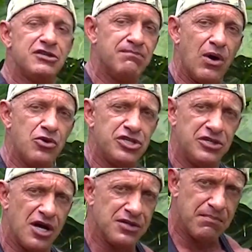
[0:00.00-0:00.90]
of motion
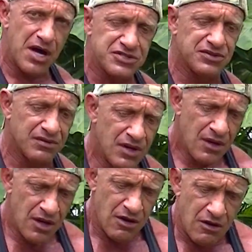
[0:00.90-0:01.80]
on the muscle,
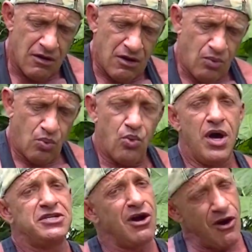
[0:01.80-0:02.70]

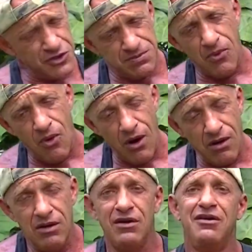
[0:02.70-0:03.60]
which hurts more,
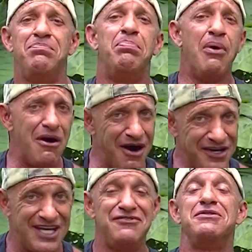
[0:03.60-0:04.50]
but
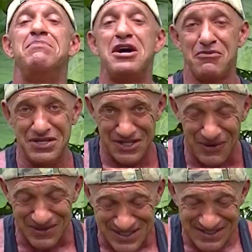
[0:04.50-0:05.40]
gives you better
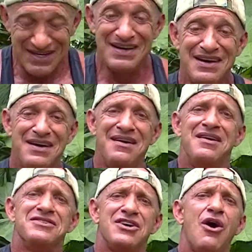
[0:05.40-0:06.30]
results.
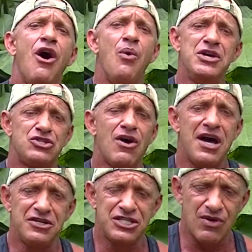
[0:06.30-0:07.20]
So always try
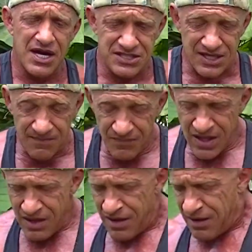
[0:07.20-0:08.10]
to stretch it.
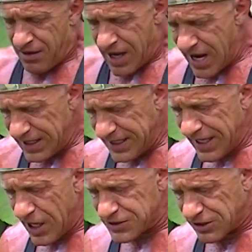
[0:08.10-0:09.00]
Anything
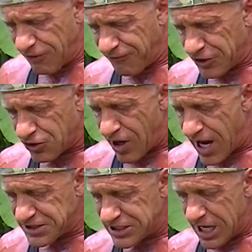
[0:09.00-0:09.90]
else good for
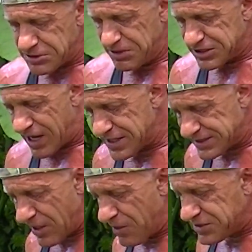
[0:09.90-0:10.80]
triceps besides
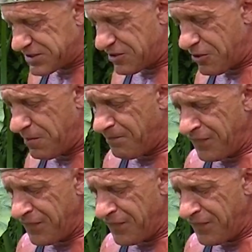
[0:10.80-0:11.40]
those two?